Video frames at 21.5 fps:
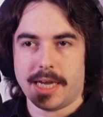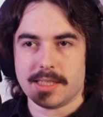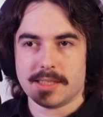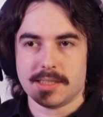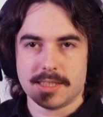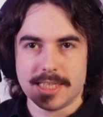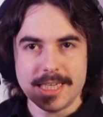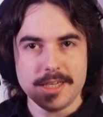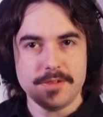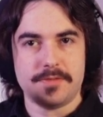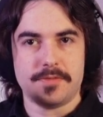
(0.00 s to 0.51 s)

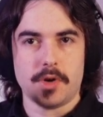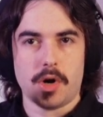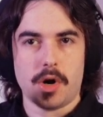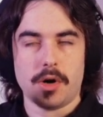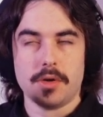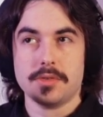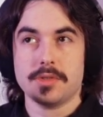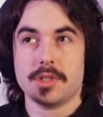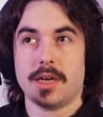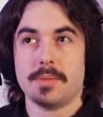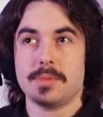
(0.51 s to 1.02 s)

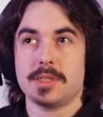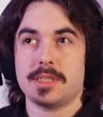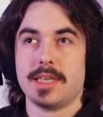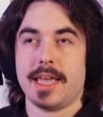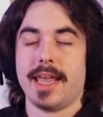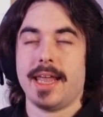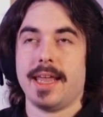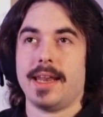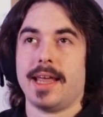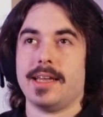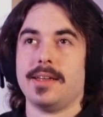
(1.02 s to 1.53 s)
default. I'm
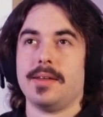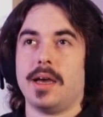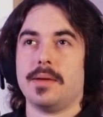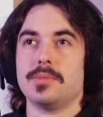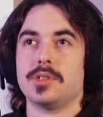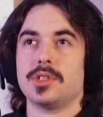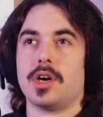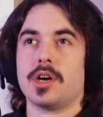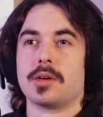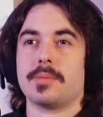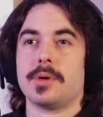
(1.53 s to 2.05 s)
saying I'm
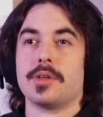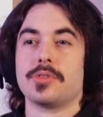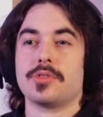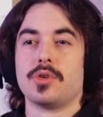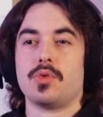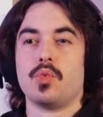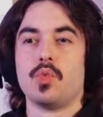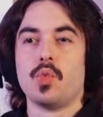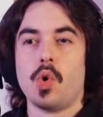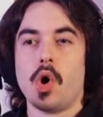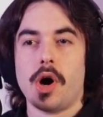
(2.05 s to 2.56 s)
talking about the
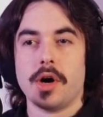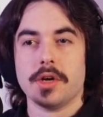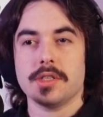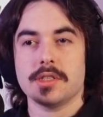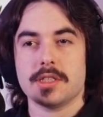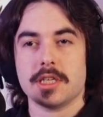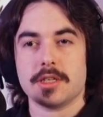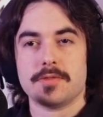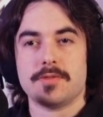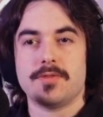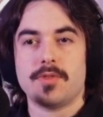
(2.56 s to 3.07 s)

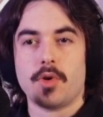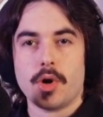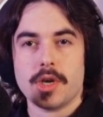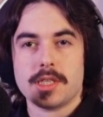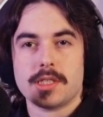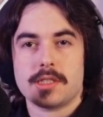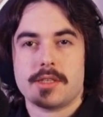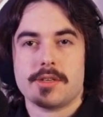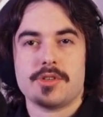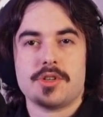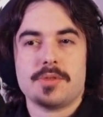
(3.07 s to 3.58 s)
ones that
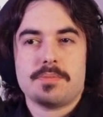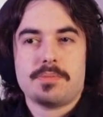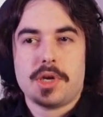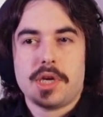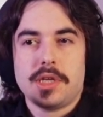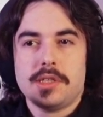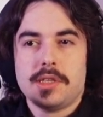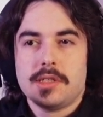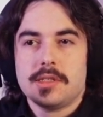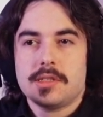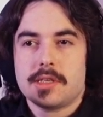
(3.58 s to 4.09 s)
voice their
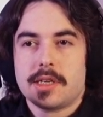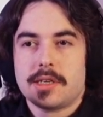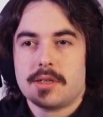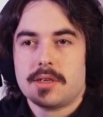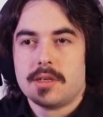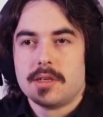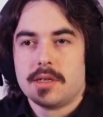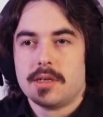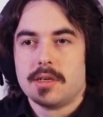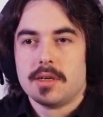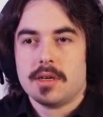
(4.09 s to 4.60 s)
opinions
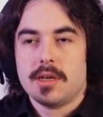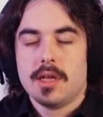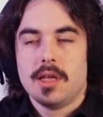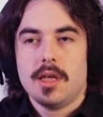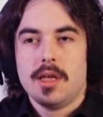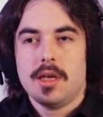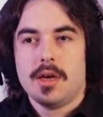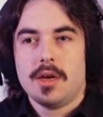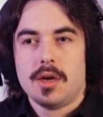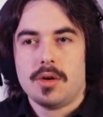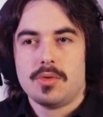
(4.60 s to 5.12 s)
on
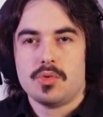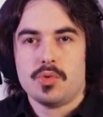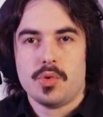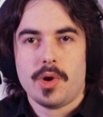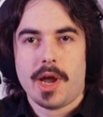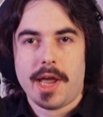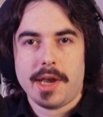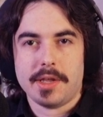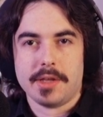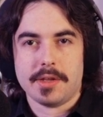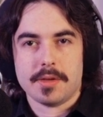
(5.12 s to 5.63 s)

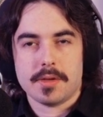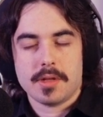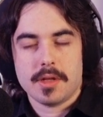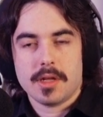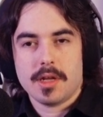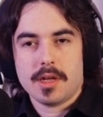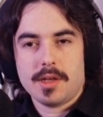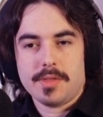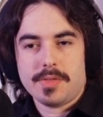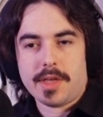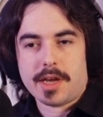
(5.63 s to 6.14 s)
Reddit
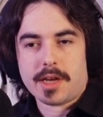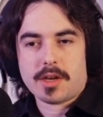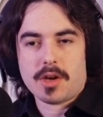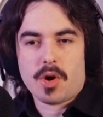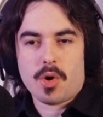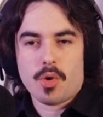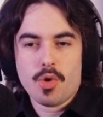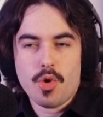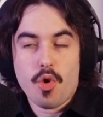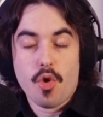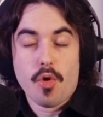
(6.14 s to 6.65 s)
that
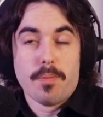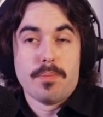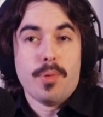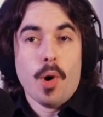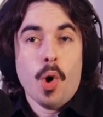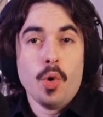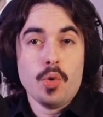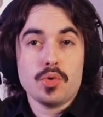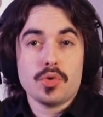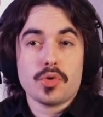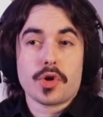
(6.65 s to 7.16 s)
go, you're a
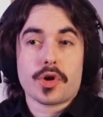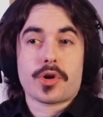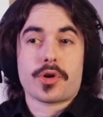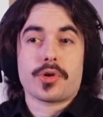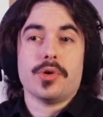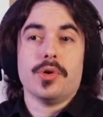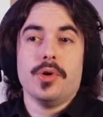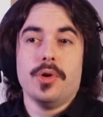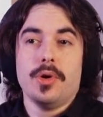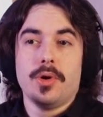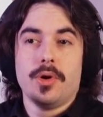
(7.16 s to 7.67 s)

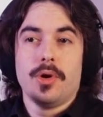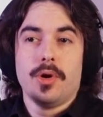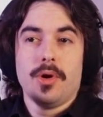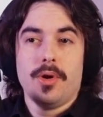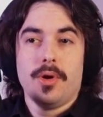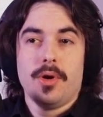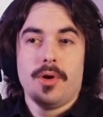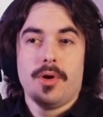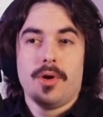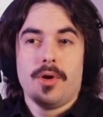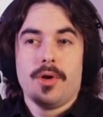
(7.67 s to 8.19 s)
bootlicker.
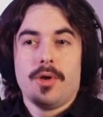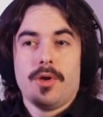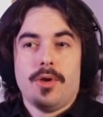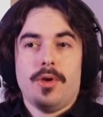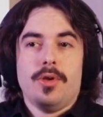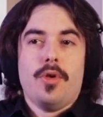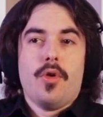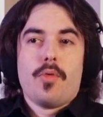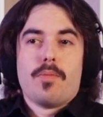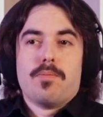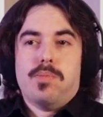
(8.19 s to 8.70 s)

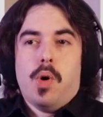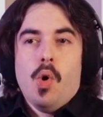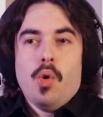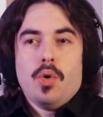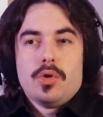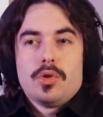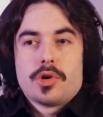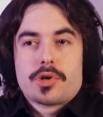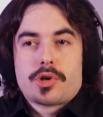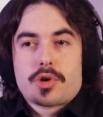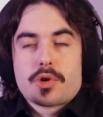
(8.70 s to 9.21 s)
You're a
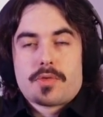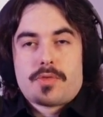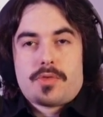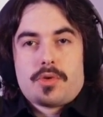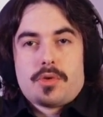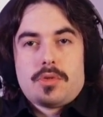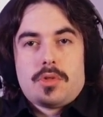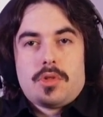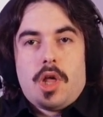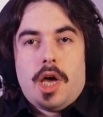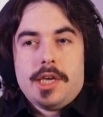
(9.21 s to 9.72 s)
bootlicker
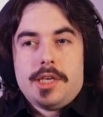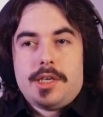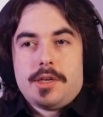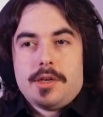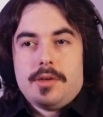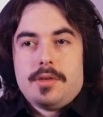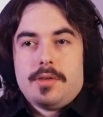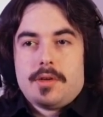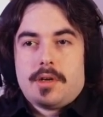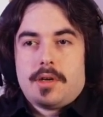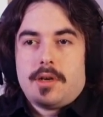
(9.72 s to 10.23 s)
for
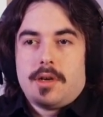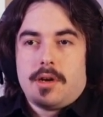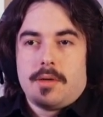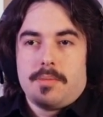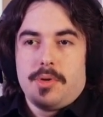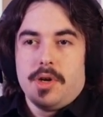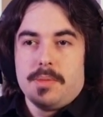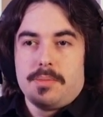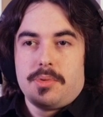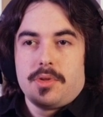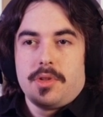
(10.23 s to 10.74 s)
liking
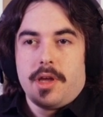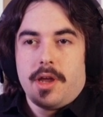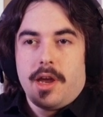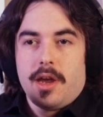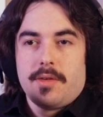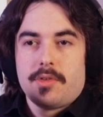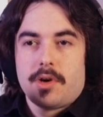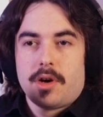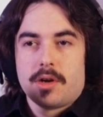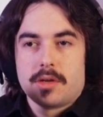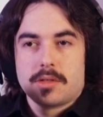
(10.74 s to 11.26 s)
people that
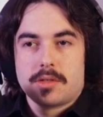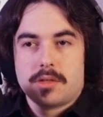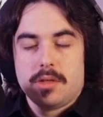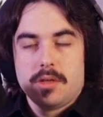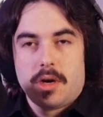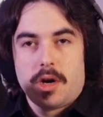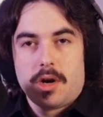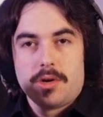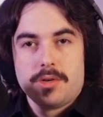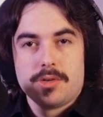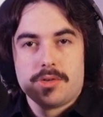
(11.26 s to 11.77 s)
have a
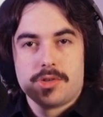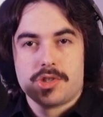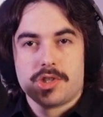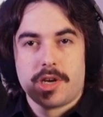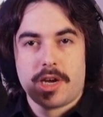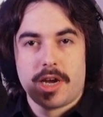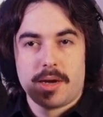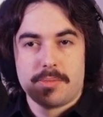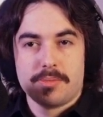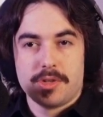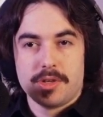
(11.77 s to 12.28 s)
harder
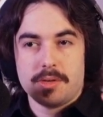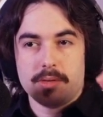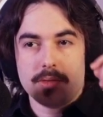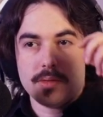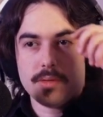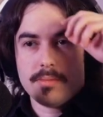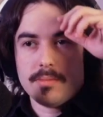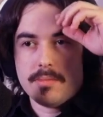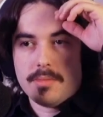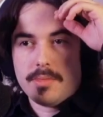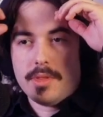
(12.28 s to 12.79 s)
job than
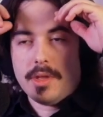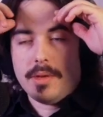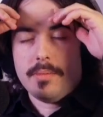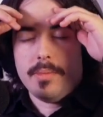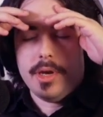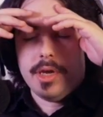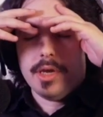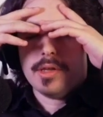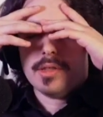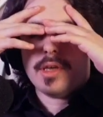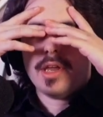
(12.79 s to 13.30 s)

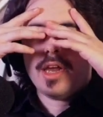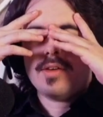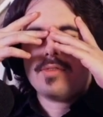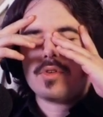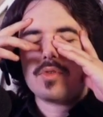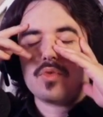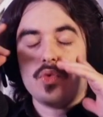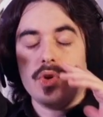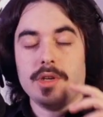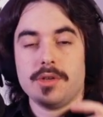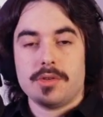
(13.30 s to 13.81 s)
me, that have a
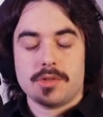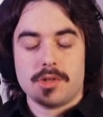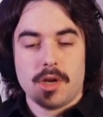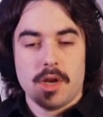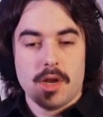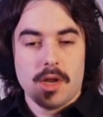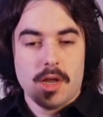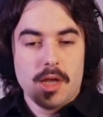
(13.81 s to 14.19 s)
real job.